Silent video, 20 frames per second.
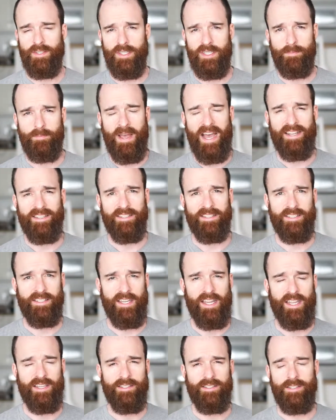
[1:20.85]
in these patent
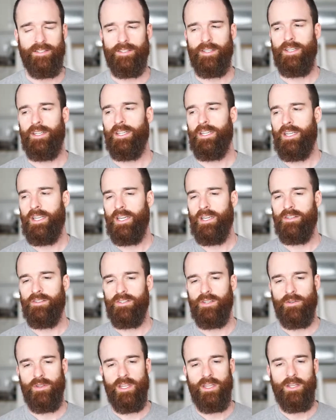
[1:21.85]
cases. And
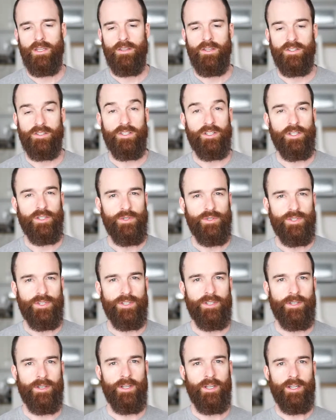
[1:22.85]
so then the
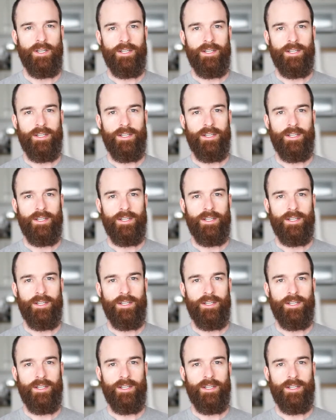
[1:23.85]
solution